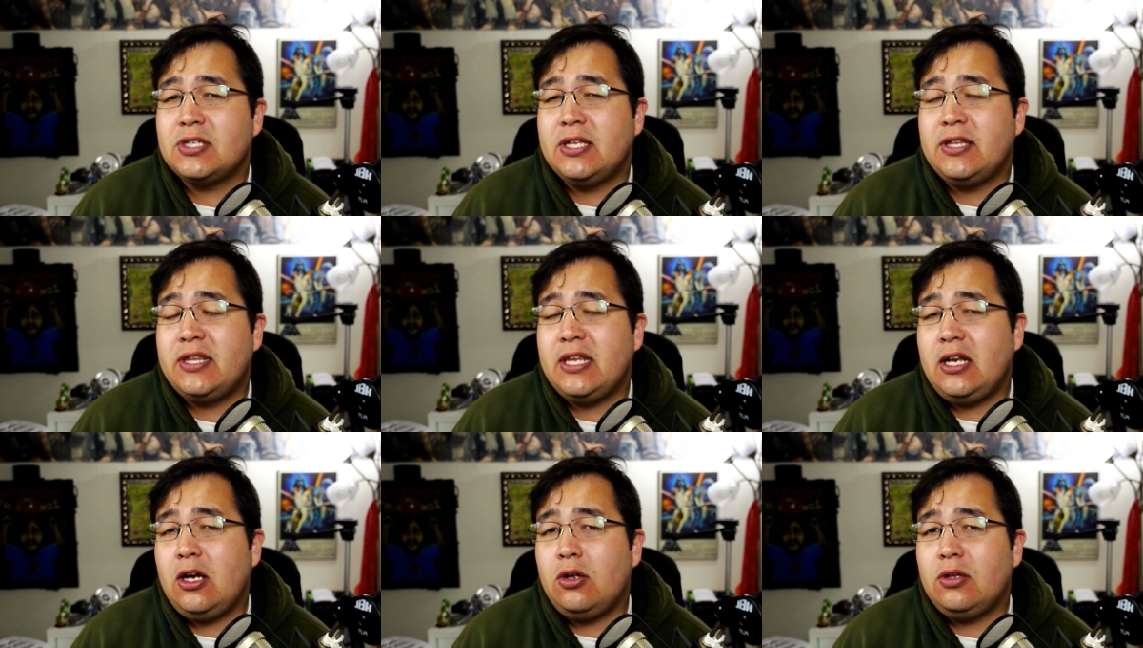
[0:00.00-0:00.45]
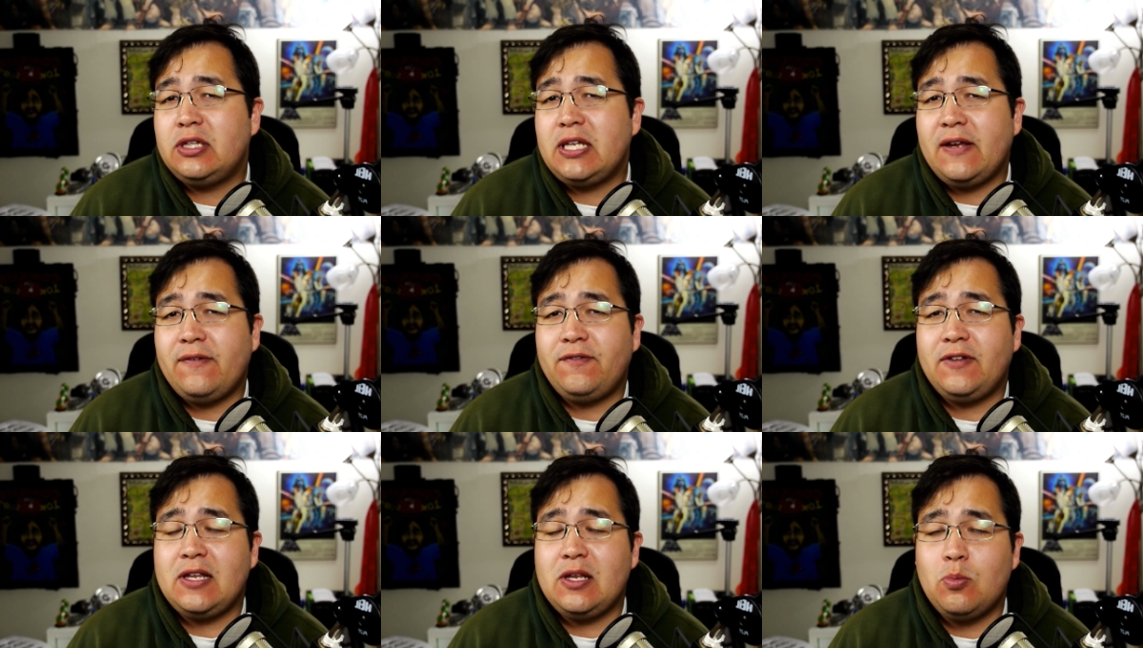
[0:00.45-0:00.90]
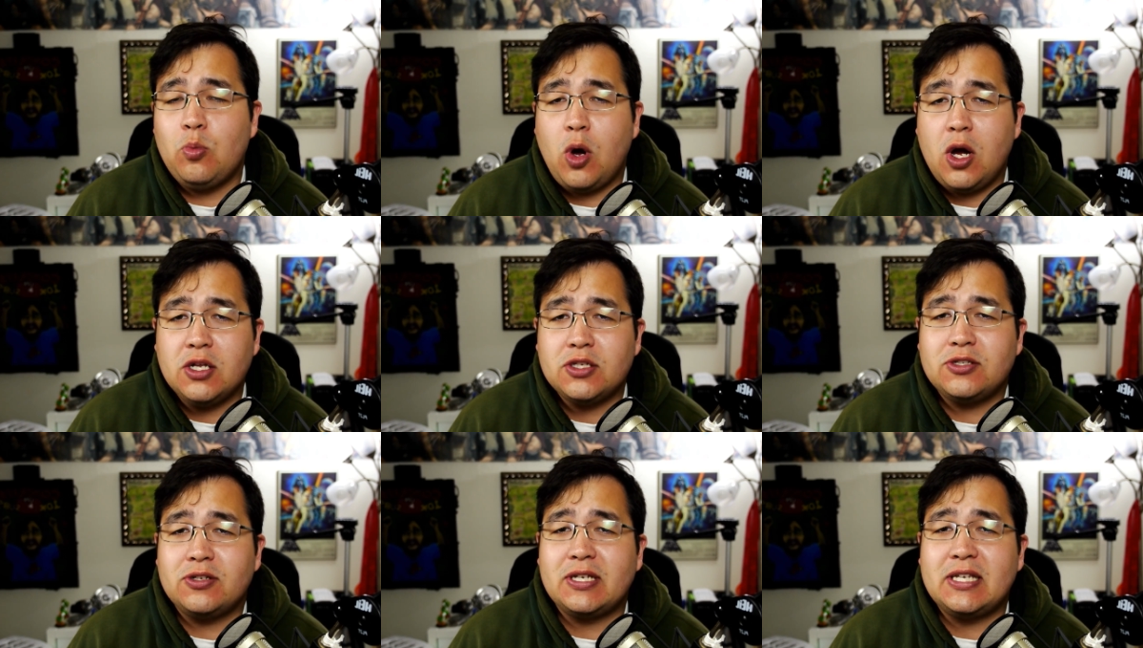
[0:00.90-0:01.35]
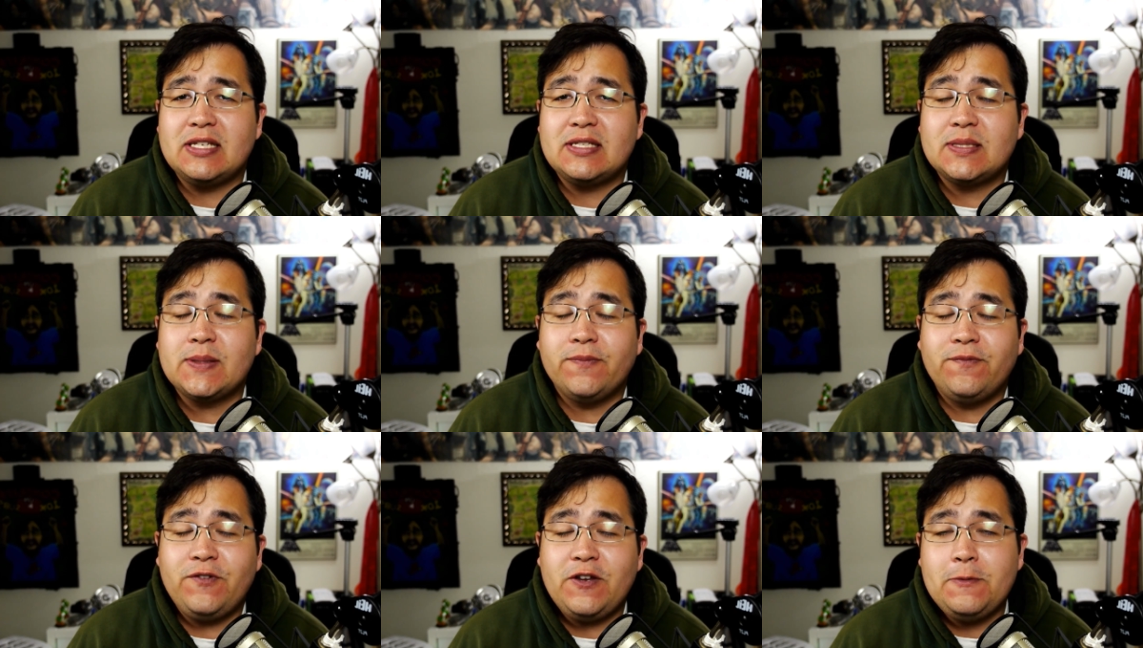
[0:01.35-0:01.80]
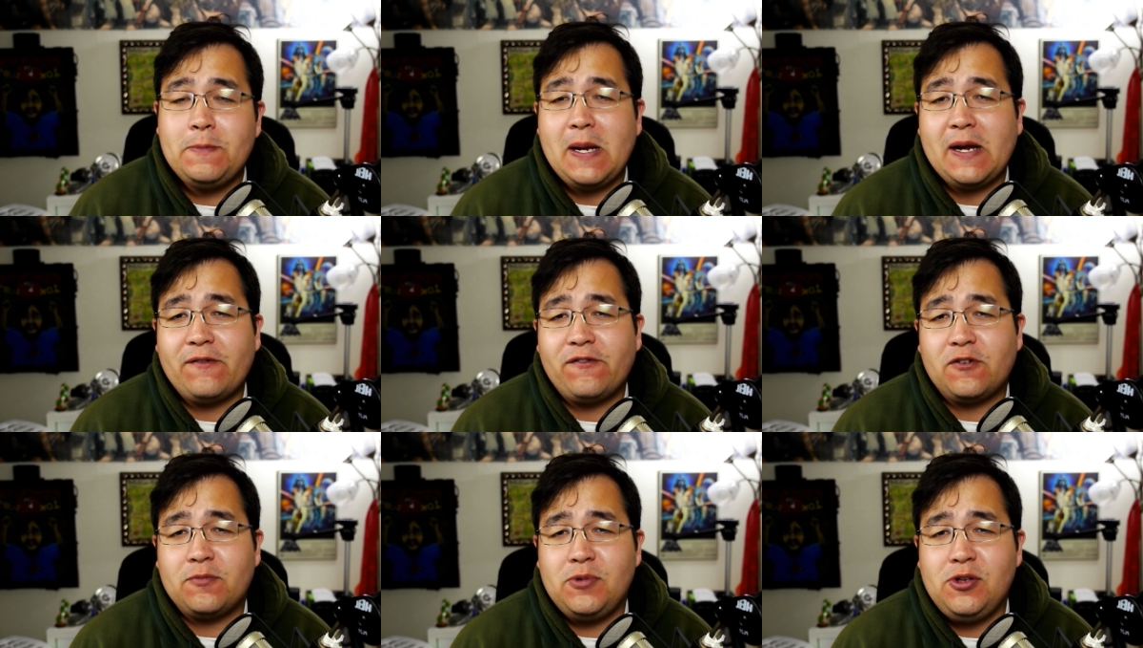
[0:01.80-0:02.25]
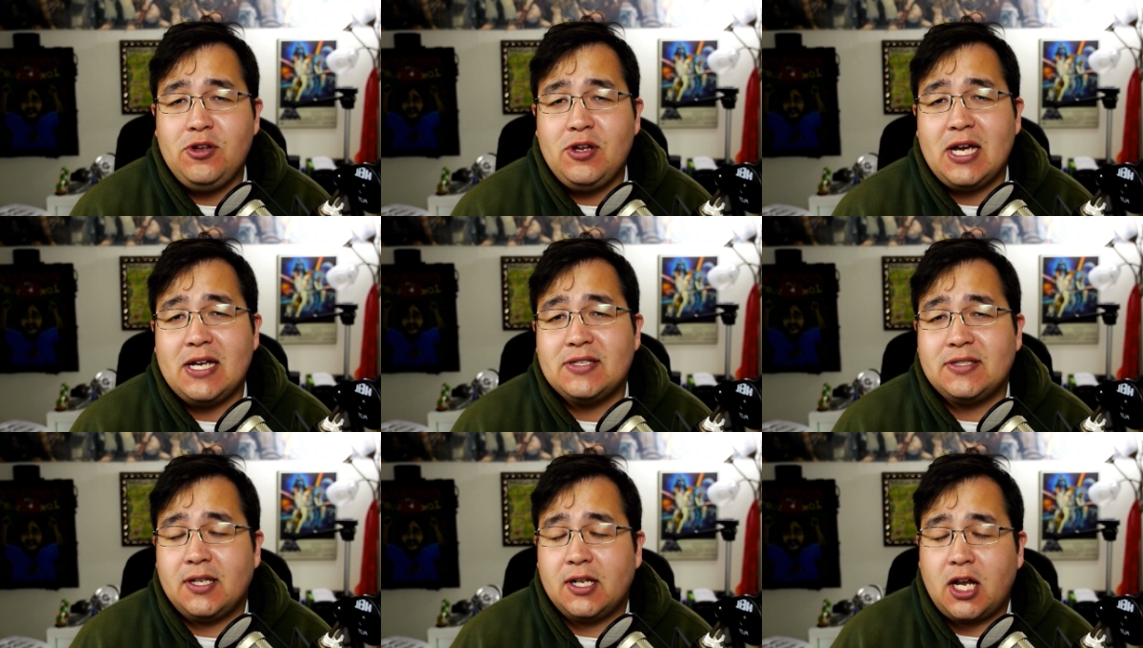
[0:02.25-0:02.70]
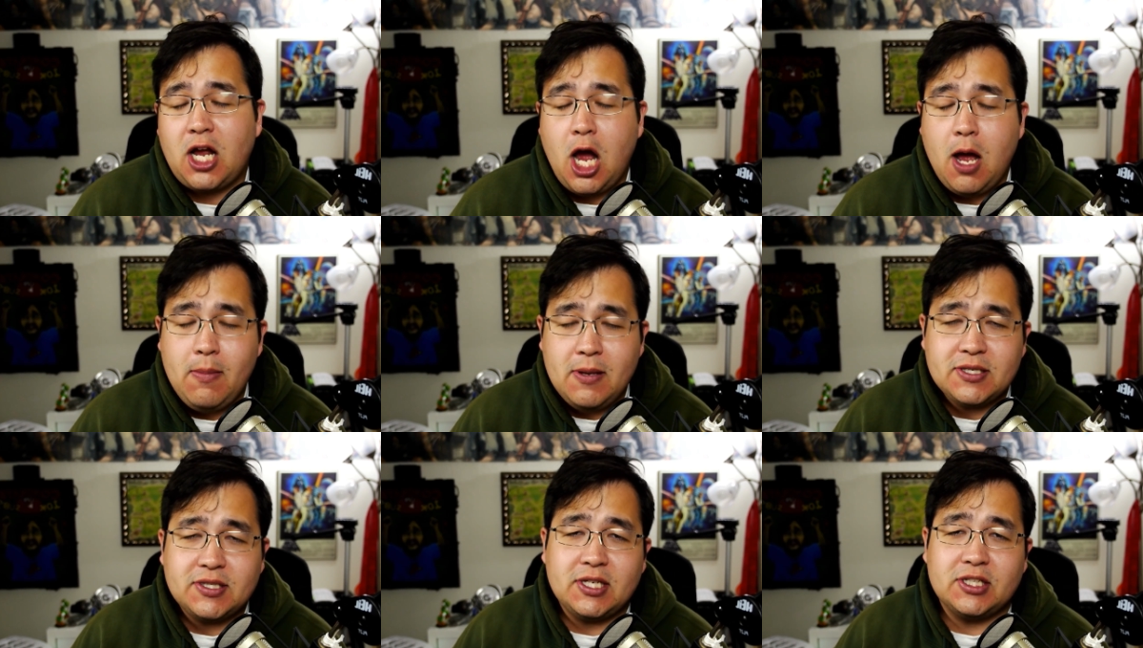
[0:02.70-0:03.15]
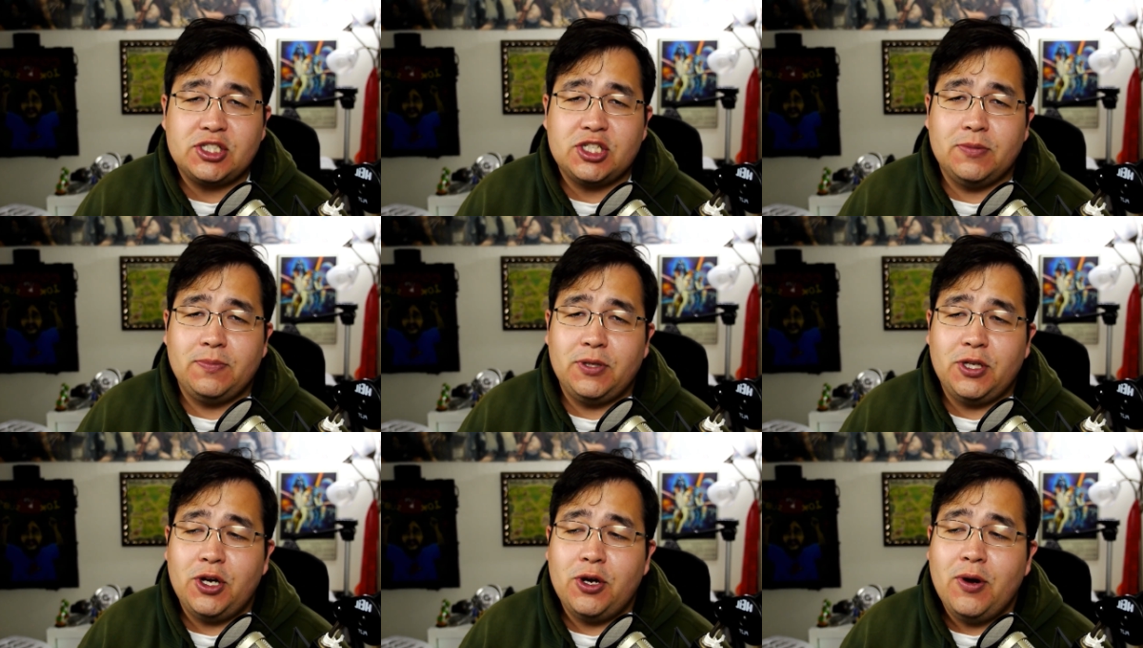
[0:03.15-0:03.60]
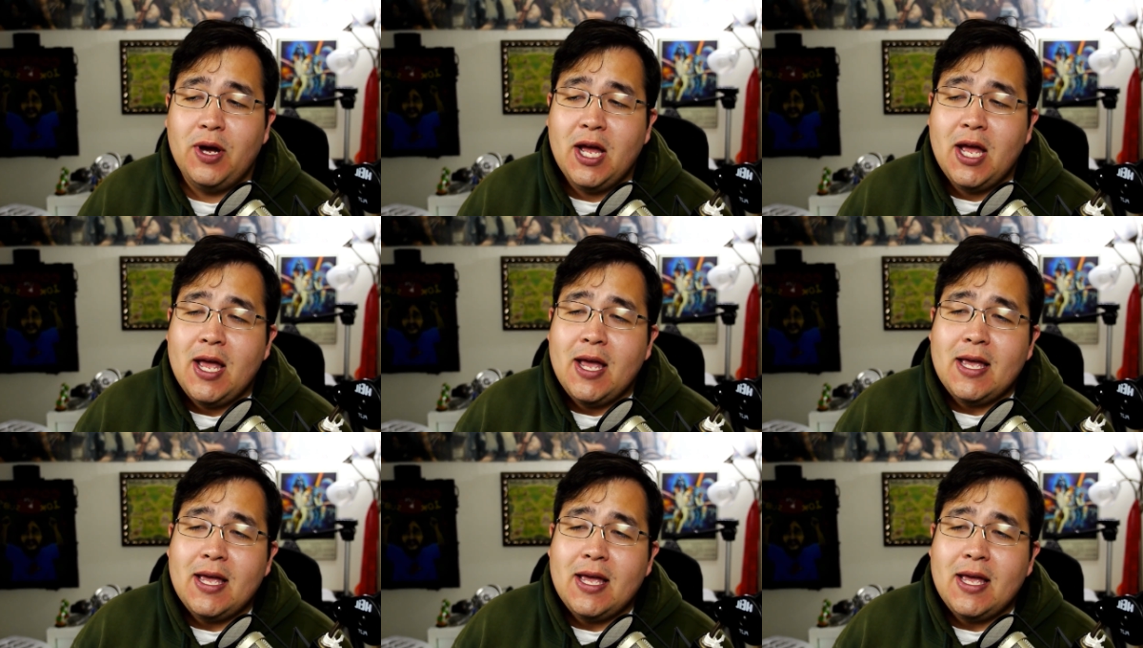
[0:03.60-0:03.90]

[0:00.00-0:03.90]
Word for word: And then I'll definitely want to get some feedback from you guys in the comment section below